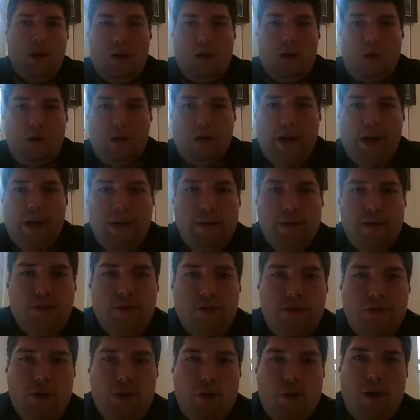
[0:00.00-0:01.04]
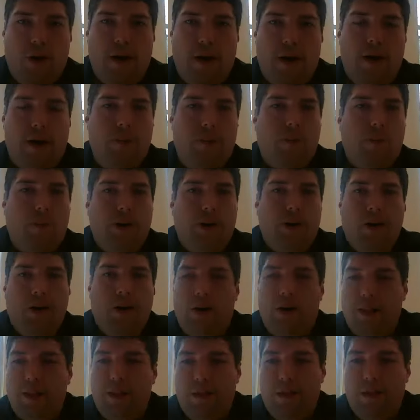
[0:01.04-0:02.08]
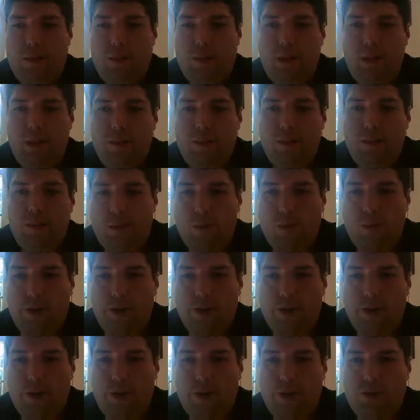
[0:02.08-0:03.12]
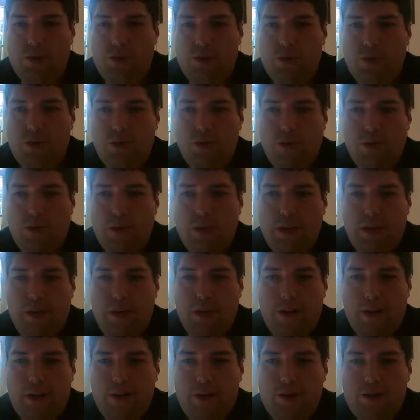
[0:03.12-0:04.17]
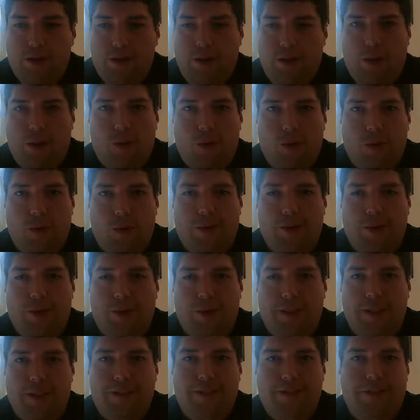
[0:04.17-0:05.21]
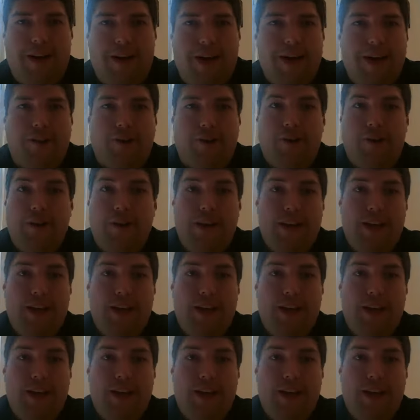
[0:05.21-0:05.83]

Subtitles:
Okay, so we are at the point where we are going to start working on this final.